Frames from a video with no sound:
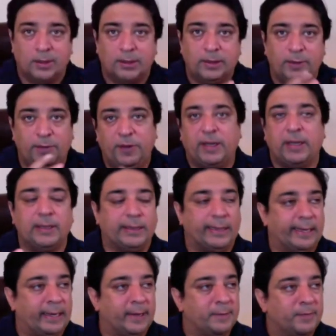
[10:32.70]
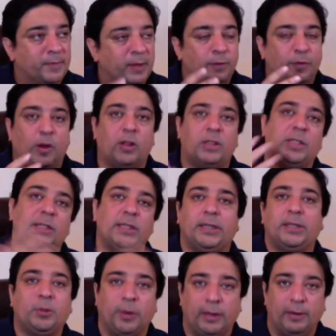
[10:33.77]
difficulty falls
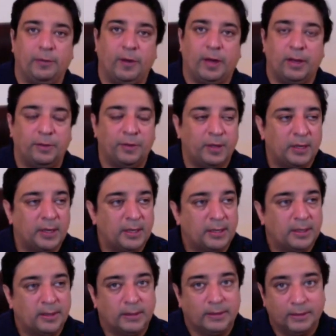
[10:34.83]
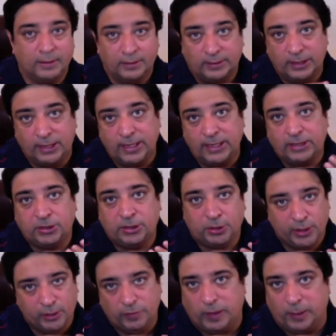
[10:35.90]
under 25. These
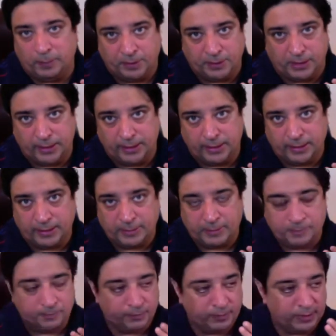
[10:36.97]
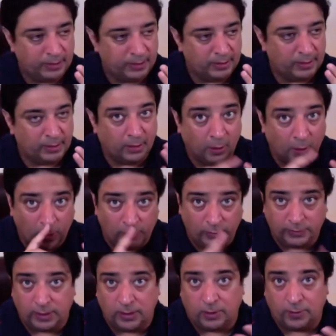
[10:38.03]
three websites,
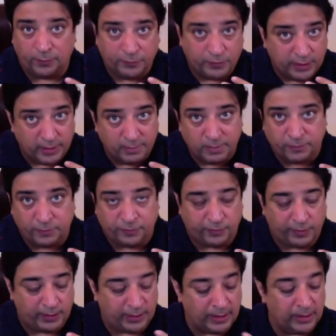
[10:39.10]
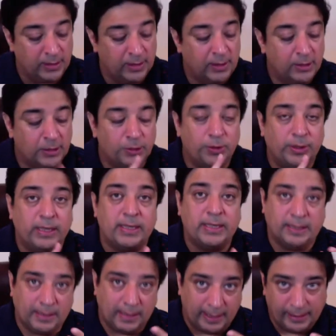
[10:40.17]
all of them are free. You can
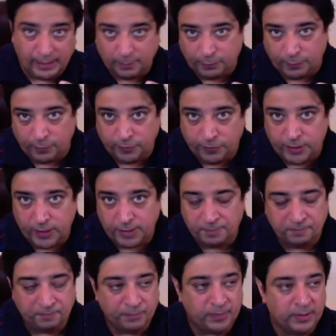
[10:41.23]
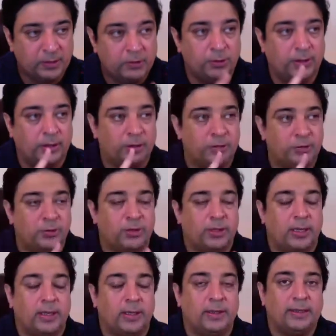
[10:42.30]
sign up for free. You can use
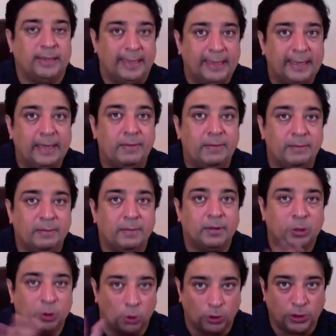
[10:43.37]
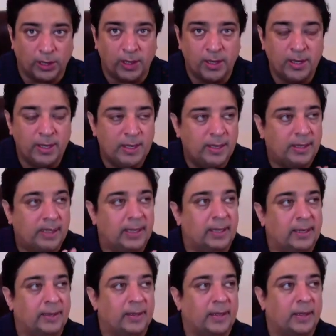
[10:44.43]
their daily quota
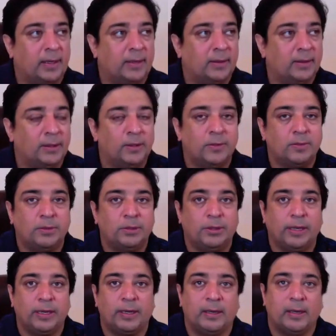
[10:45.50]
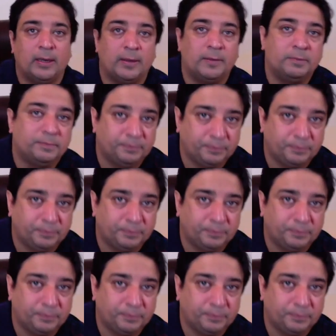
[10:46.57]
and you can